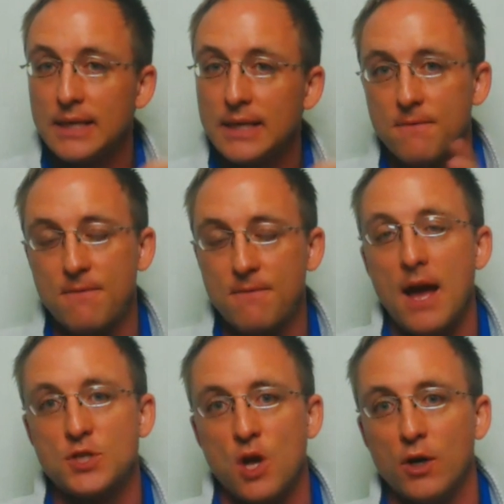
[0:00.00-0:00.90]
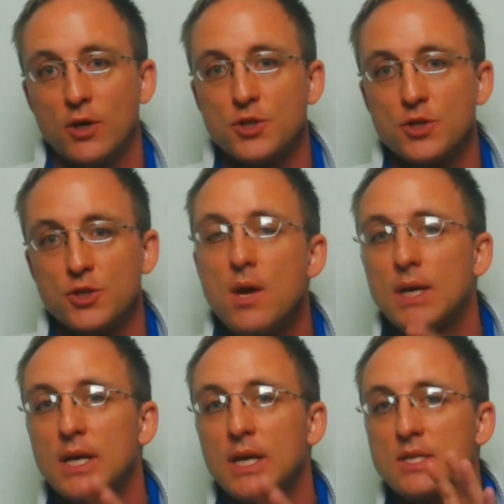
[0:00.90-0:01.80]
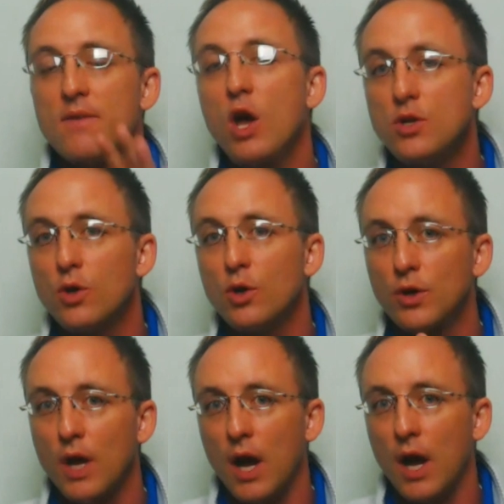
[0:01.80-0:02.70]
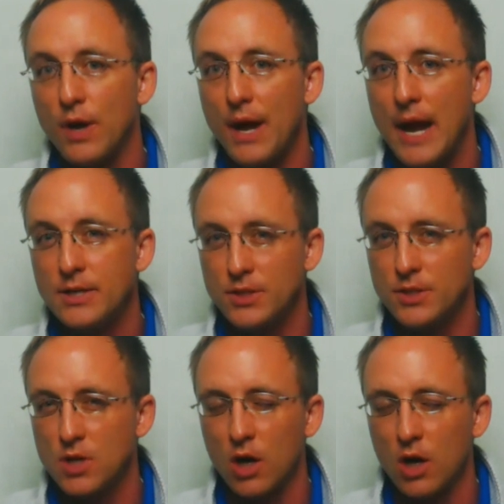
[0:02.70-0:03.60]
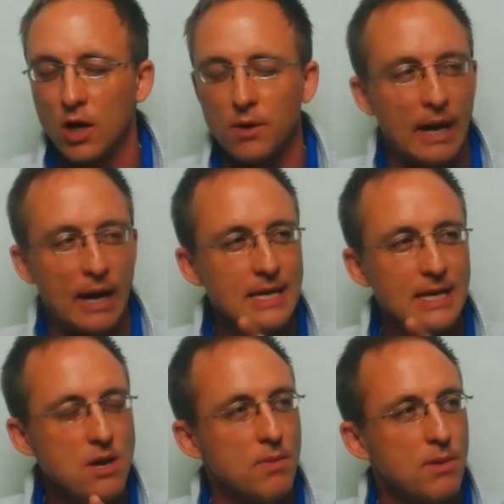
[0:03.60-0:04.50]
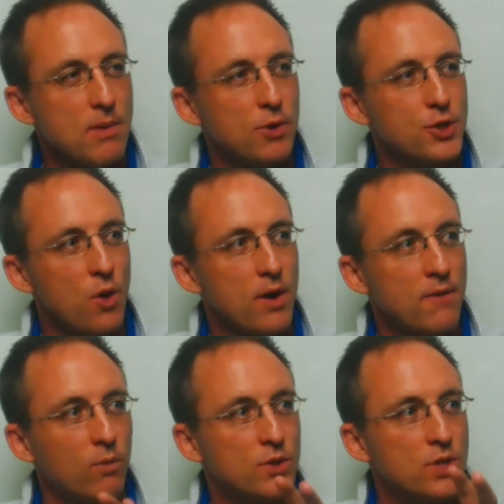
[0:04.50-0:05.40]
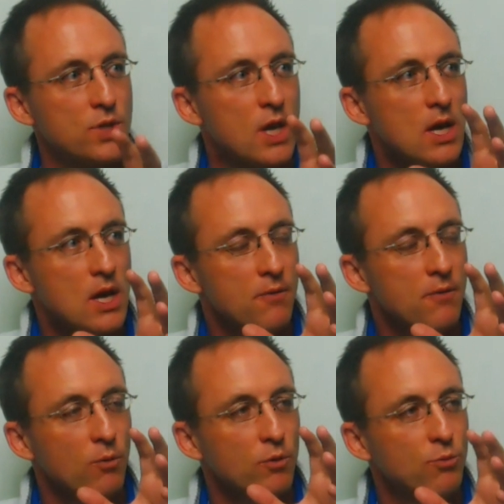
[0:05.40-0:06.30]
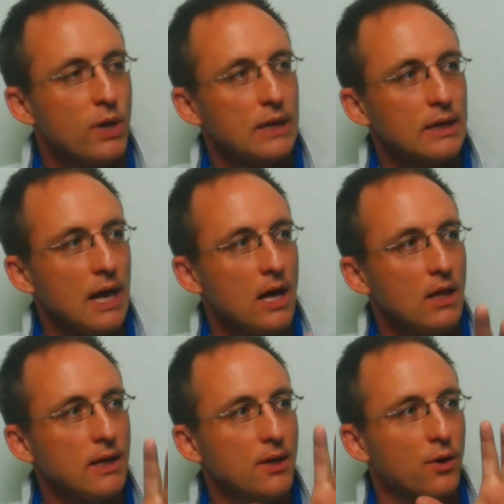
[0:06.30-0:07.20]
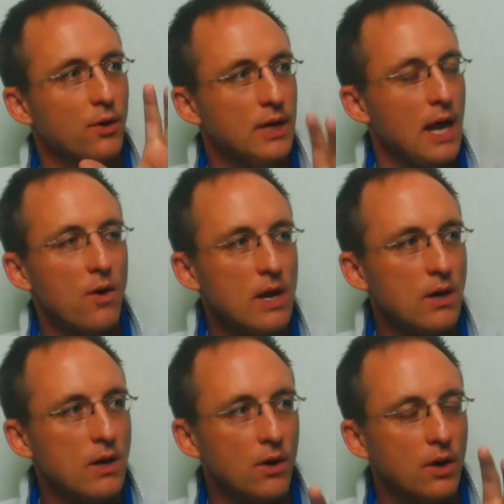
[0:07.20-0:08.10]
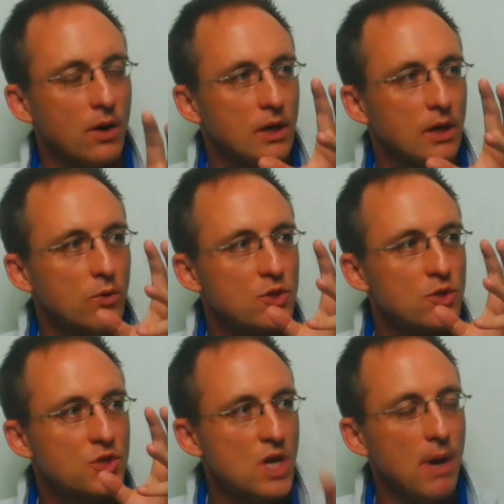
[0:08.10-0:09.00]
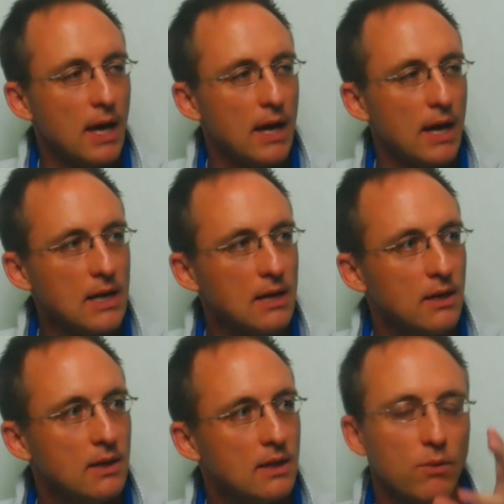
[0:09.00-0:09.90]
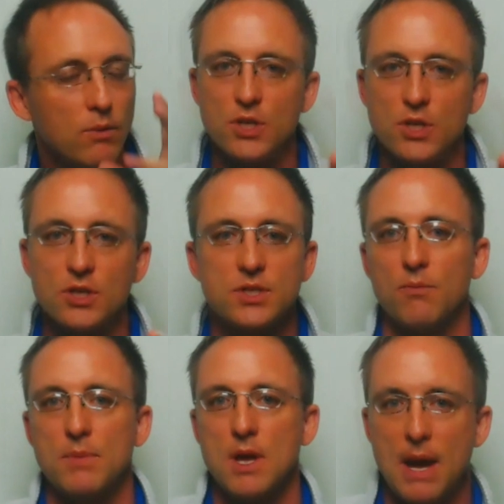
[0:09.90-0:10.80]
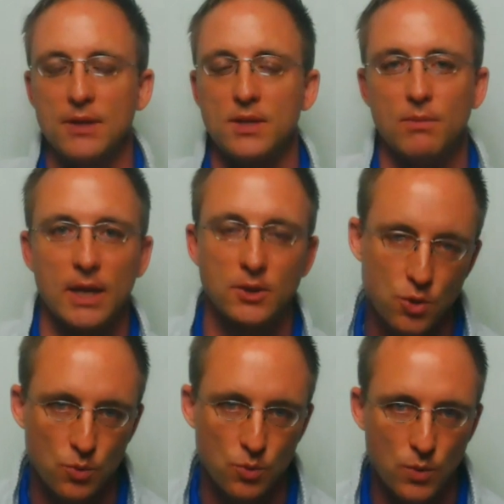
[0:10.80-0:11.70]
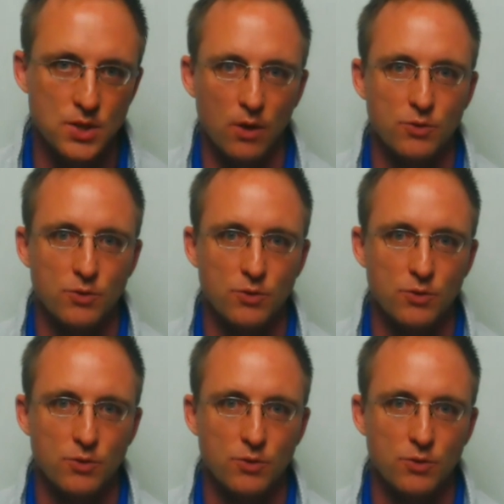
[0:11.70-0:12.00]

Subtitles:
Get 5 Stars because I've also heard other agents talk about it. I can't remember, Joey, if it was Brent Kelly or Carrie or there was somebody that was just telling me about them like 2 weeks ago.